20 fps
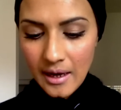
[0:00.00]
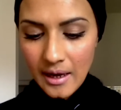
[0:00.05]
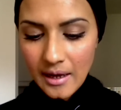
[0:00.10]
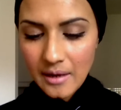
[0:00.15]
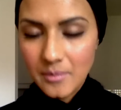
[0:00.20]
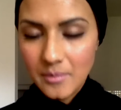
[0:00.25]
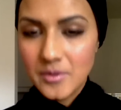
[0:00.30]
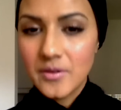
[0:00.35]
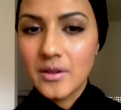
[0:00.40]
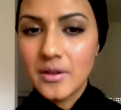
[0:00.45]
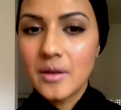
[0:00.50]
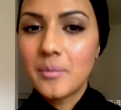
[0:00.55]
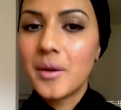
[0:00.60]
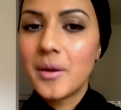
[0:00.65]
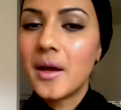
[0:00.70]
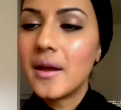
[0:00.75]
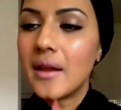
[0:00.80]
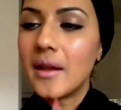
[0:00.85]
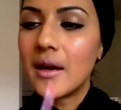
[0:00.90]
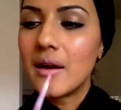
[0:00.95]
And I'm just going to
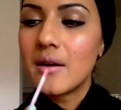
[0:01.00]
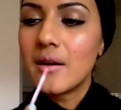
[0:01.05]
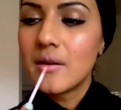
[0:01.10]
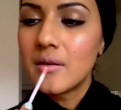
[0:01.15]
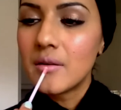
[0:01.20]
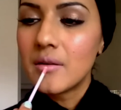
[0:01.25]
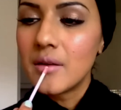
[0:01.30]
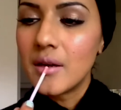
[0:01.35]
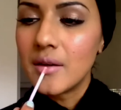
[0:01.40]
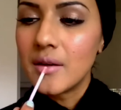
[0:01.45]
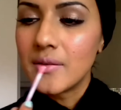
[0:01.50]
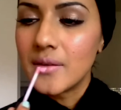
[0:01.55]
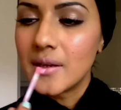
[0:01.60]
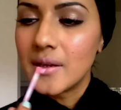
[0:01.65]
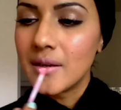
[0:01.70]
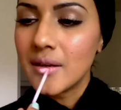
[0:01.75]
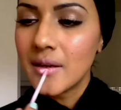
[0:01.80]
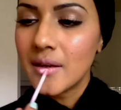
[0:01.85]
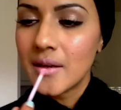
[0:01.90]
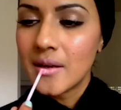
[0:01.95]
apply that all
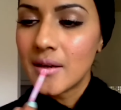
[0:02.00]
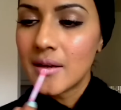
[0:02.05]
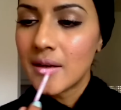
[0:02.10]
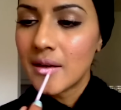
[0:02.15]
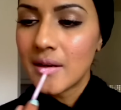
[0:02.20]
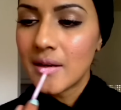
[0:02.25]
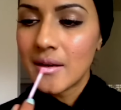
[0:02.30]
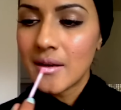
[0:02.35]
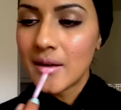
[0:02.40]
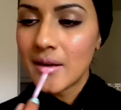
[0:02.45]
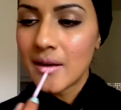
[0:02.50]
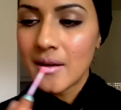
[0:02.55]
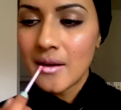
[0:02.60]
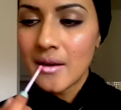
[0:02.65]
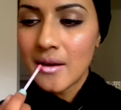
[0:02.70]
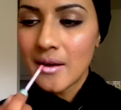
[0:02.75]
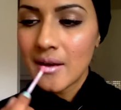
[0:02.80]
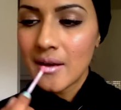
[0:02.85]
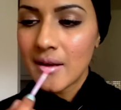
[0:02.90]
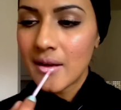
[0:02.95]
over
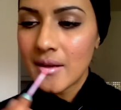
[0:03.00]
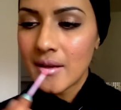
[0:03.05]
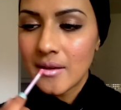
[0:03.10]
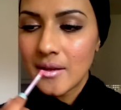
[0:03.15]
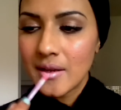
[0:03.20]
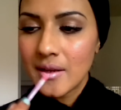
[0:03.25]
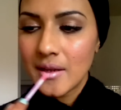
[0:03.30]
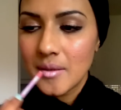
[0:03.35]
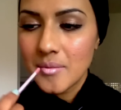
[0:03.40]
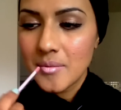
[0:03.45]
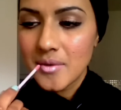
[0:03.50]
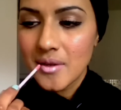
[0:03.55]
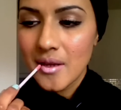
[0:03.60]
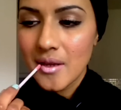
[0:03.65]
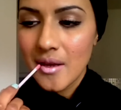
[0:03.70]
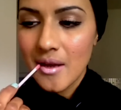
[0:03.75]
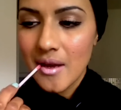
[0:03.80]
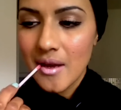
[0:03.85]
lips.